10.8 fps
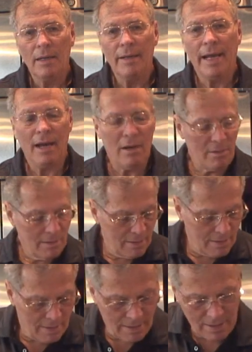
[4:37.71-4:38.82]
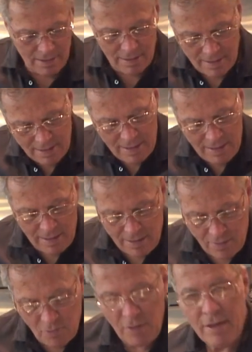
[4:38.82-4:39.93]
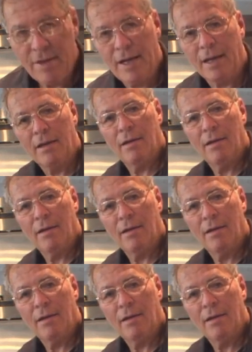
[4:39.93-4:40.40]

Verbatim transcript: Now, what do you think?